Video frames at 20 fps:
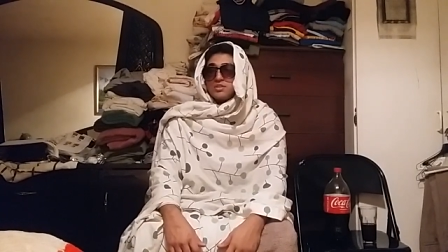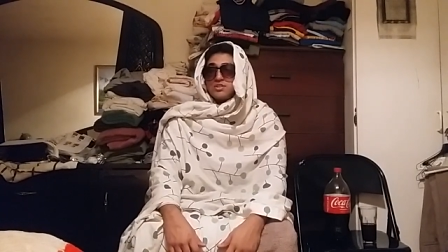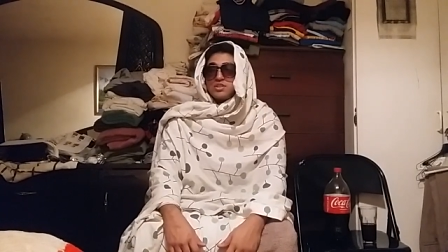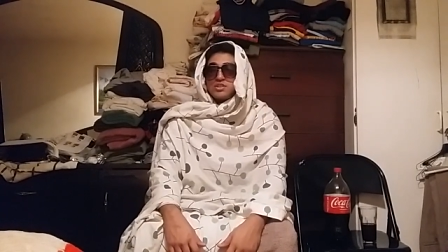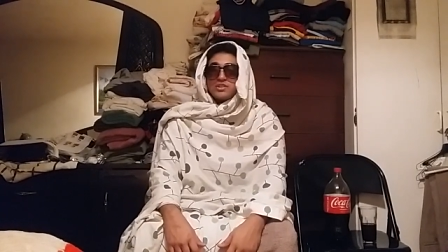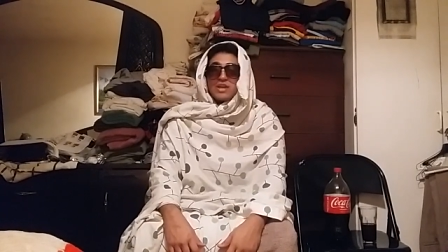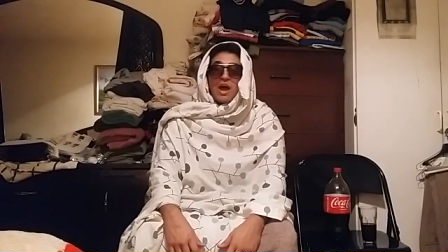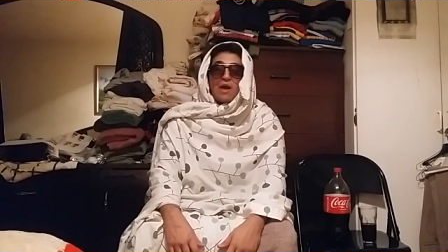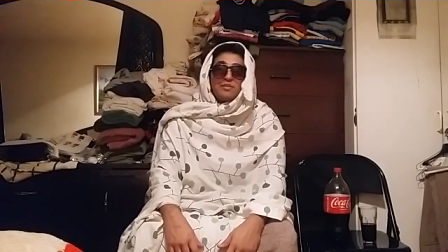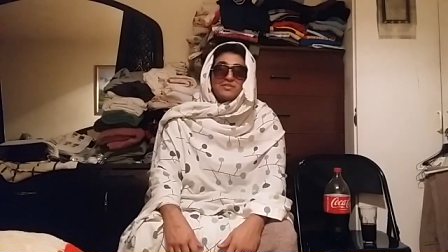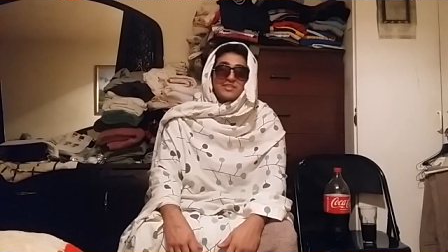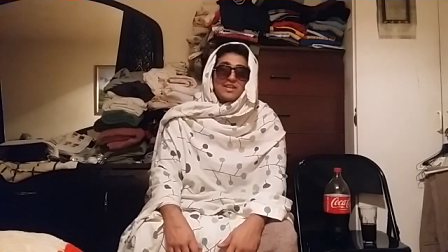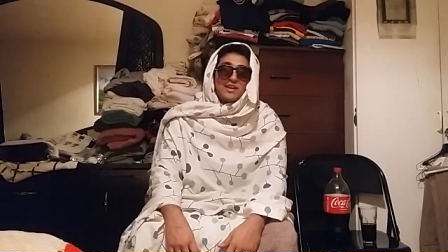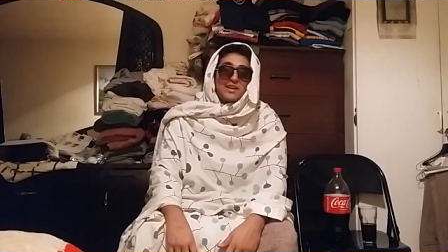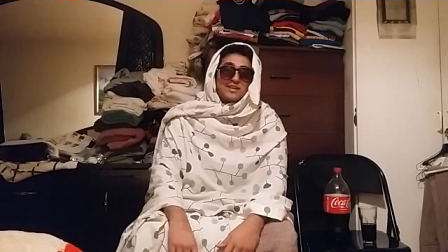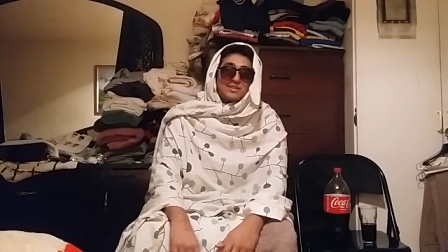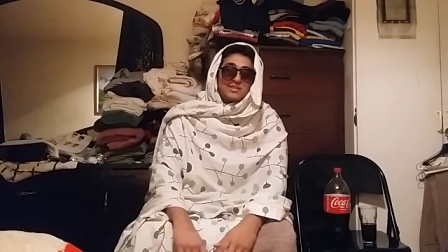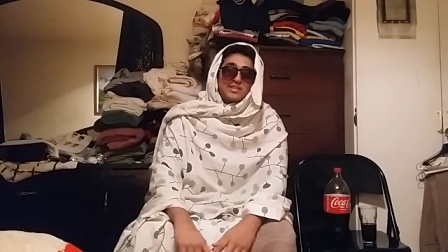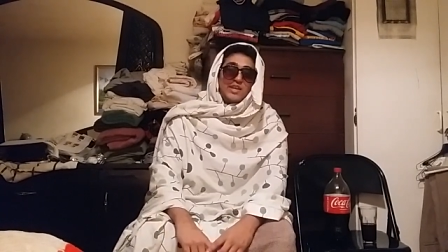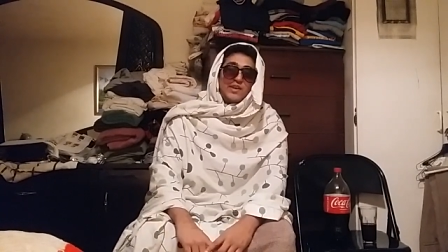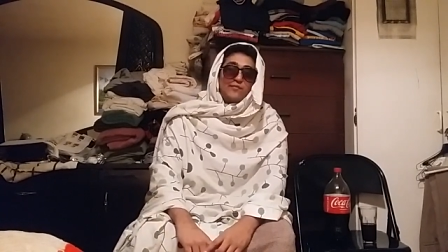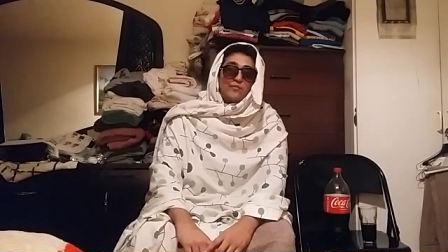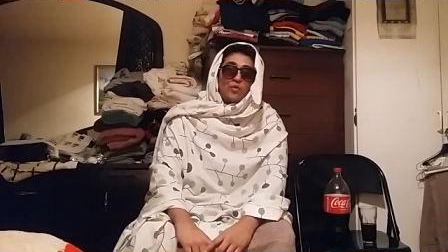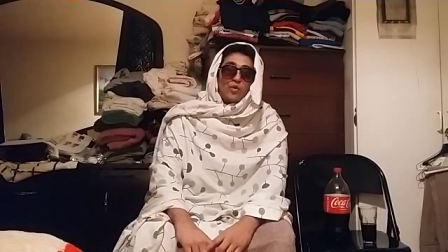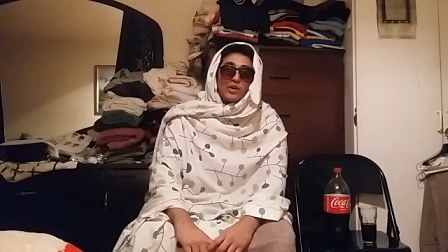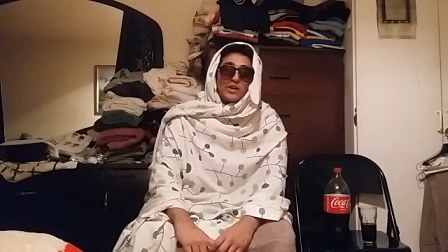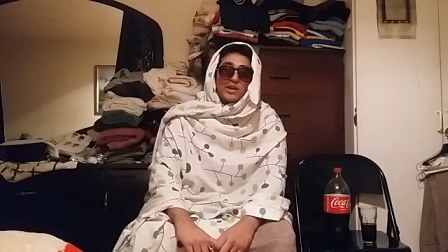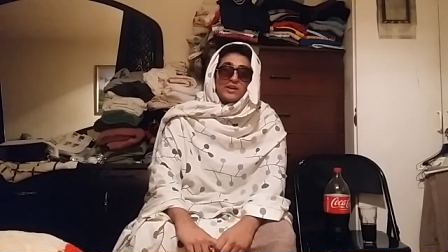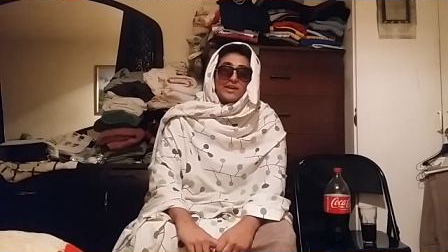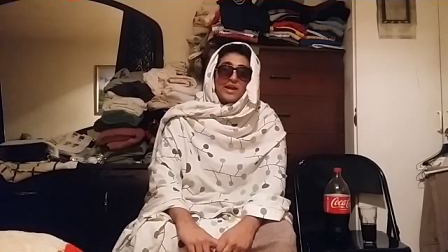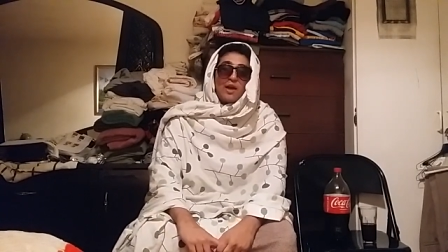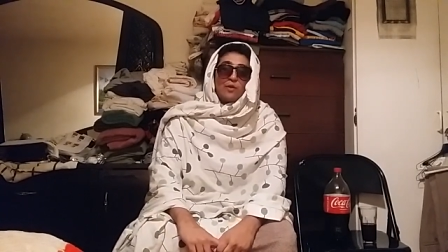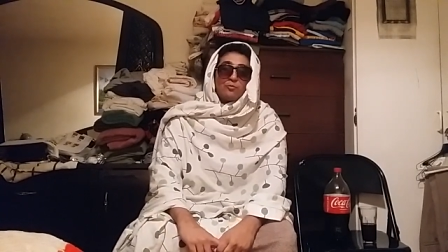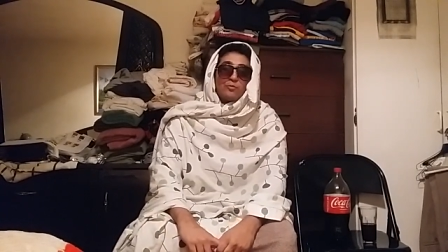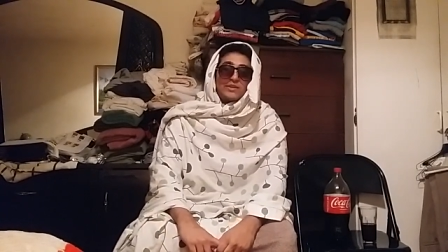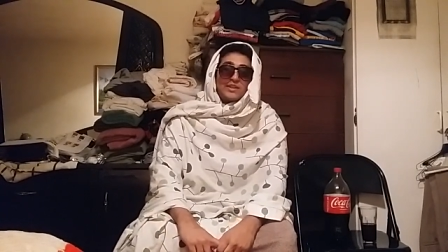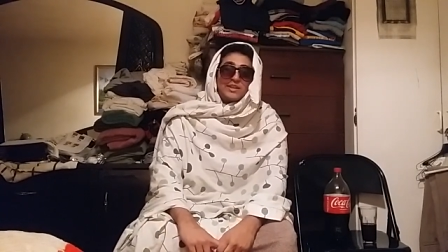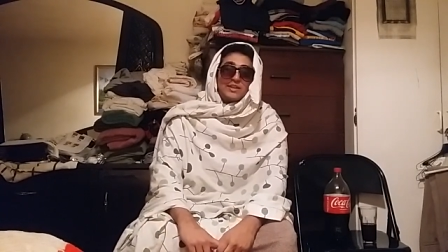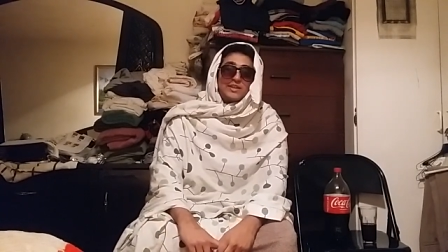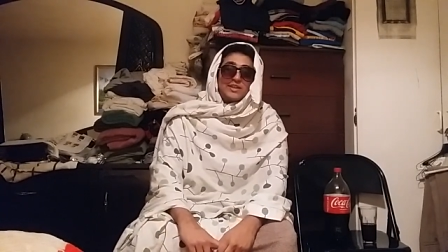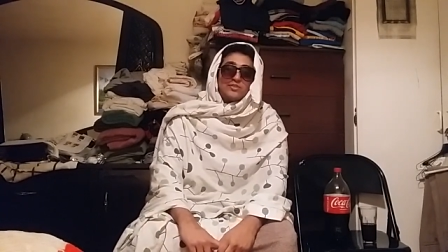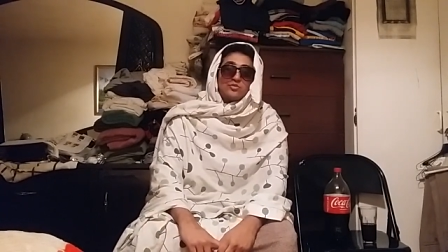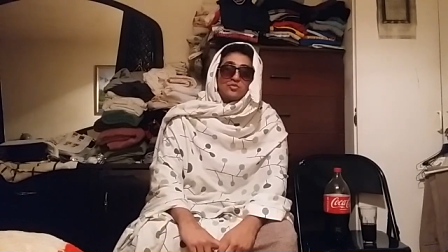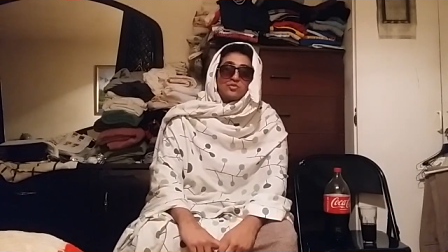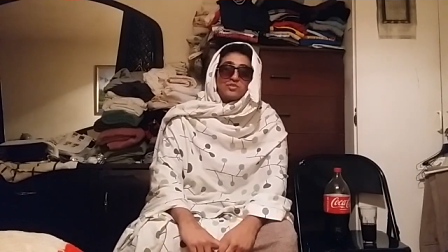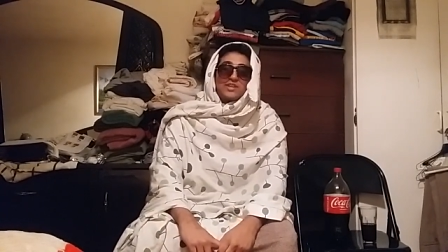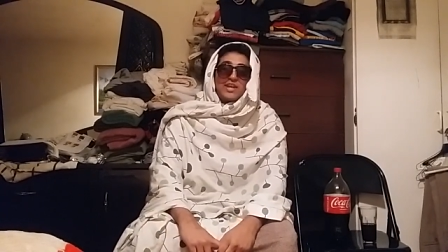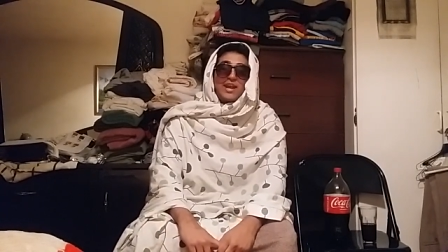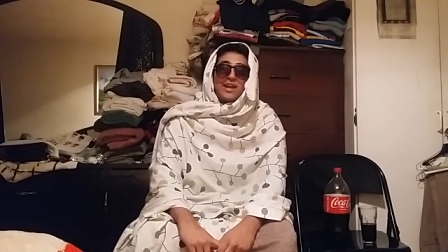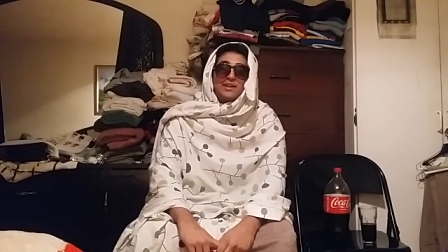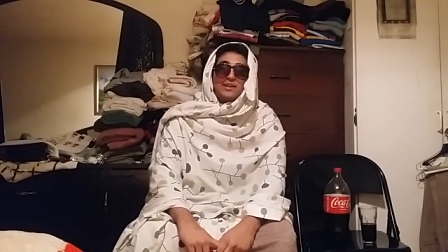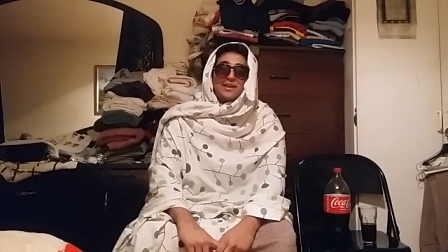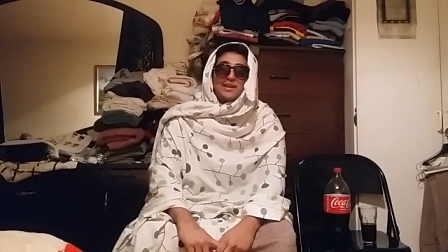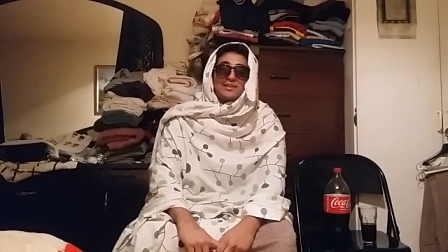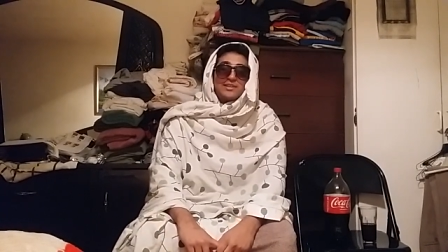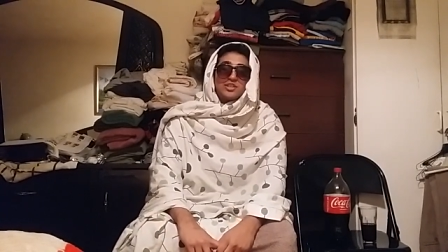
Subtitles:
So that was NXT for you. Not really entertaining.